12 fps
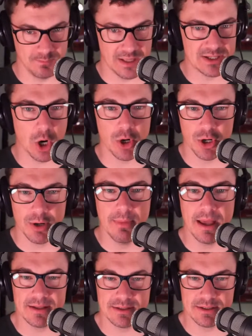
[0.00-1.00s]
it's harder to
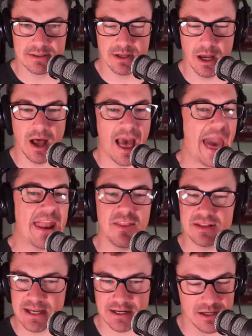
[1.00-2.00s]
miss. Adding
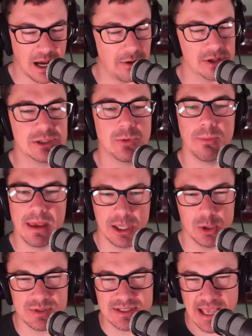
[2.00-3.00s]
the technology will make
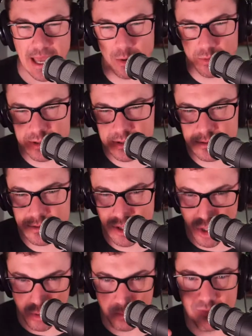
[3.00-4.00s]
you sound,
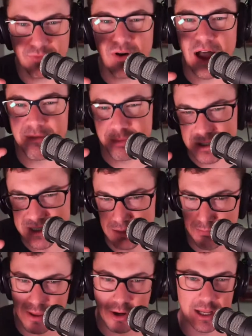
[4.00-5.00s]

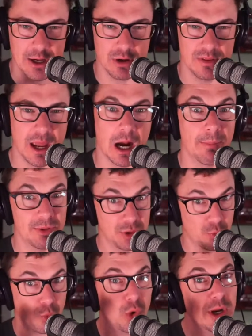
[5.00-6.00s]
5% better here and there. But the
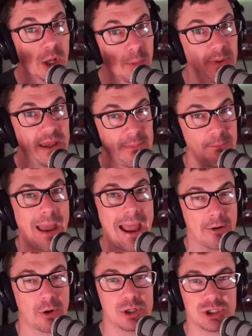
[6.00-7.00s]
real big
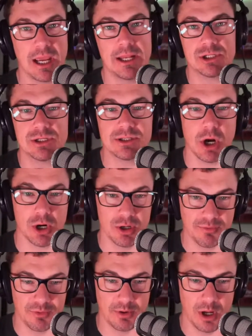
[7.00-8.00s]
macro changes are going
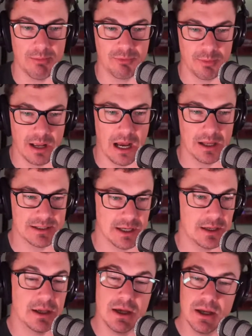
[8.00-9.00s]
to come from
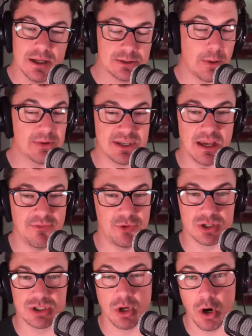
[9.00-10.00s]
content. So I would say if
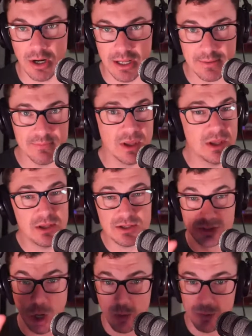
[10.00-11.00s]
you're start
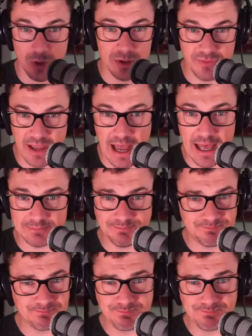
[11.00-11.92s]
with what you've got.